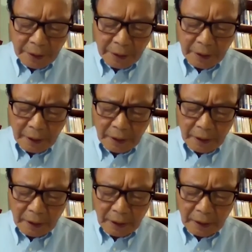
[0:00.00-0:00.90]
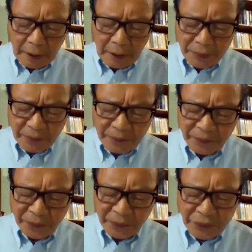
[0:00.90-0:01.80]
Option
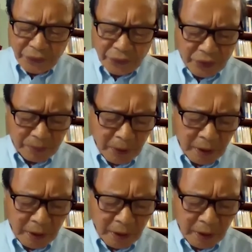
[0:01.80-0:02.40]
of first use as